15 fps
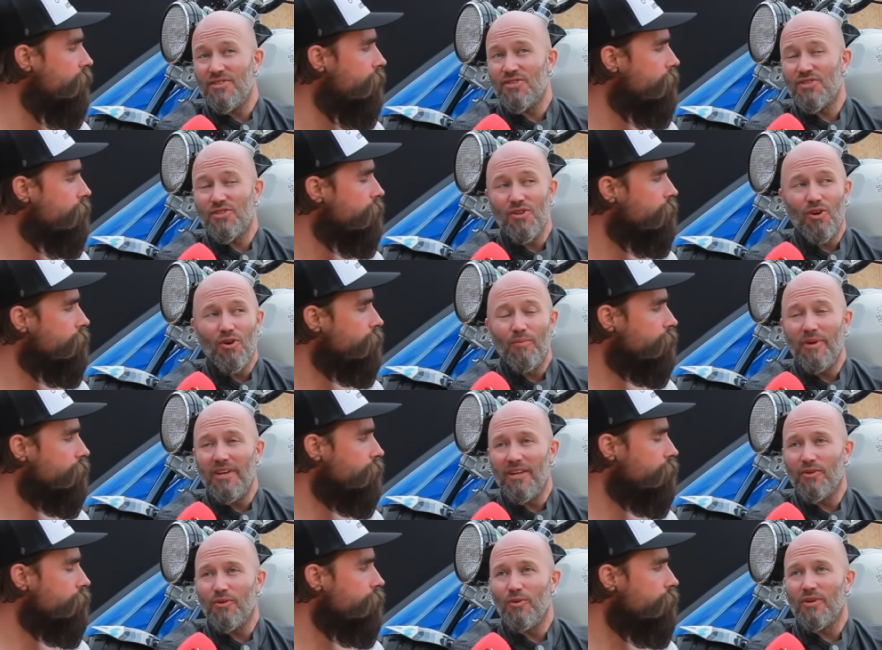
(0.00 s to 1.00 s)
Speaker 1: so
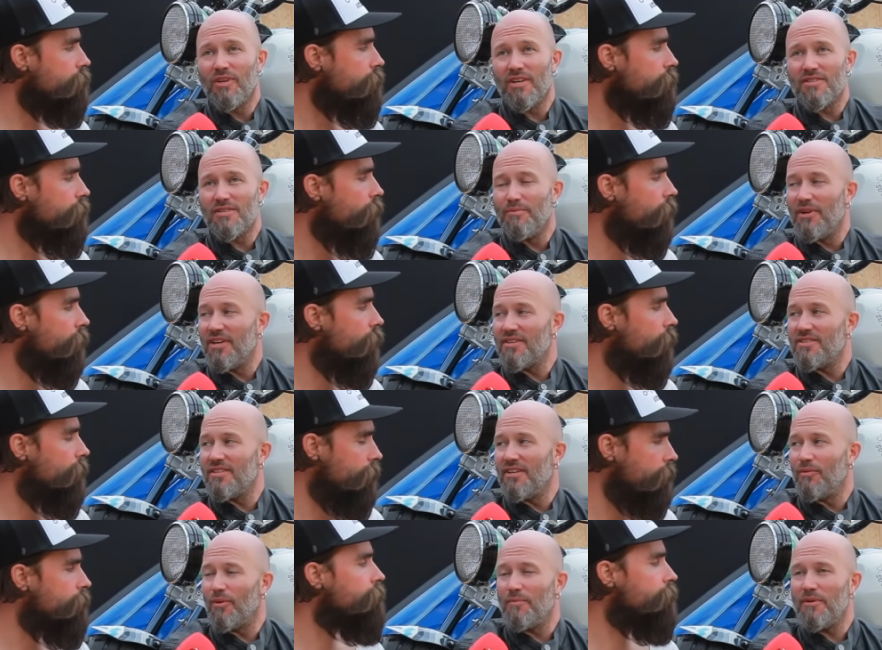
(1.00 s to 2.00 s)
many cool custom bikes
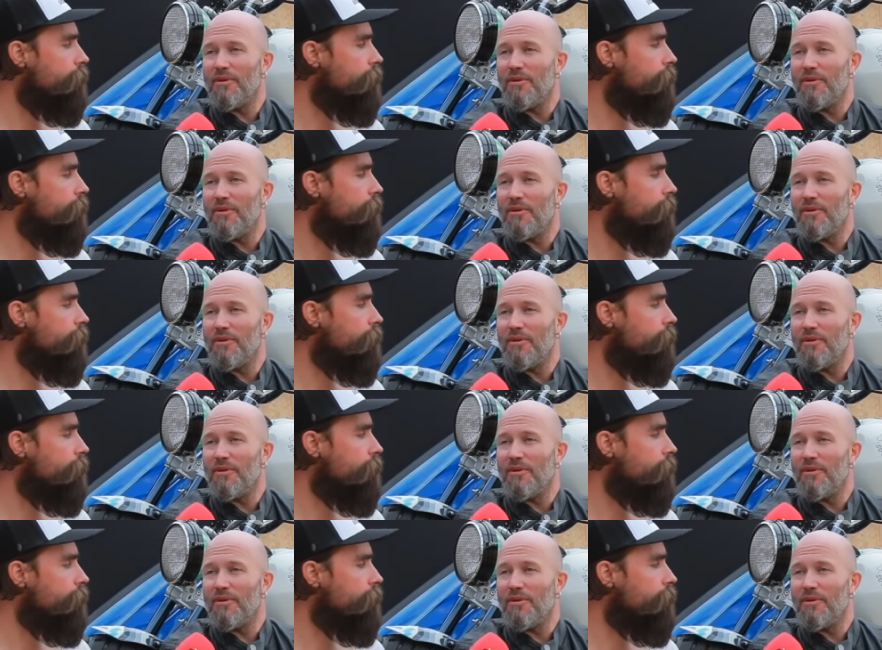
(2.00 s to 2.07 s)
here. What